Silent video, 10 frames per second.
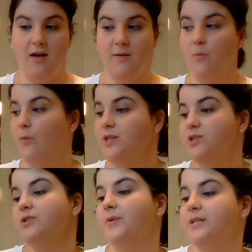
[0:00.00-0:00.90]
what you're
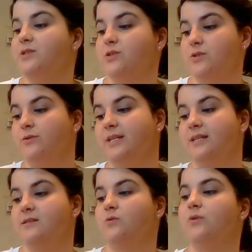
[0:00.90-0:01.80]
going to do
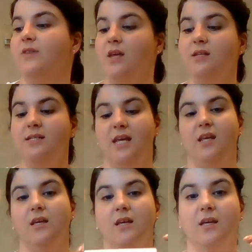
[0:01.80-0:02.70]
is you will then take
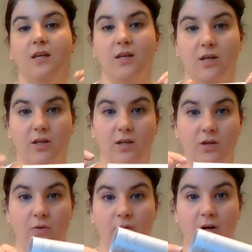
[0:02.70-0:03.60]

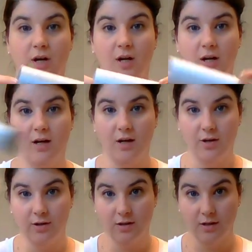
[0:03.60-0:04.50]
your
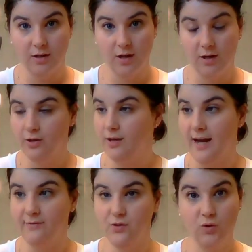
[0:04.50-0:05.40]

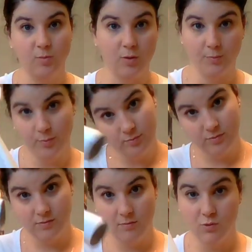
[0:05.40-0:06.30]
craft tube or
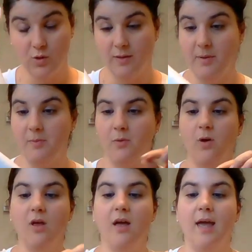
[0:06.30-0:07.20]
toilet paper
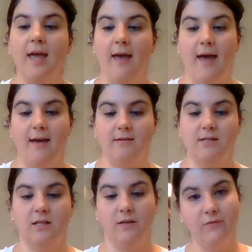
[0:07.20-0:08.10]
roll, and
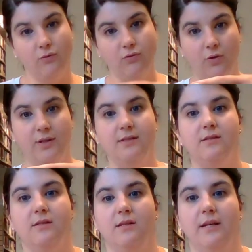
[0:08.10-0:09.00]
if you'll notice,
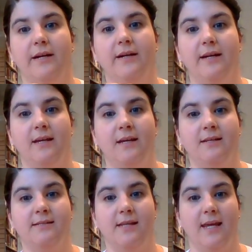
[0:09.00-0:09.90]
there
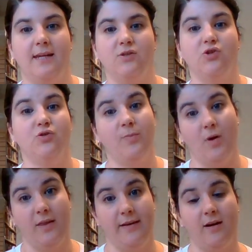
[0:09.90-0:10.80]
is a strip
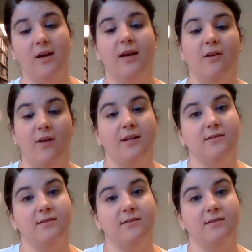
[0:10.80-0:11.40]
on there. That is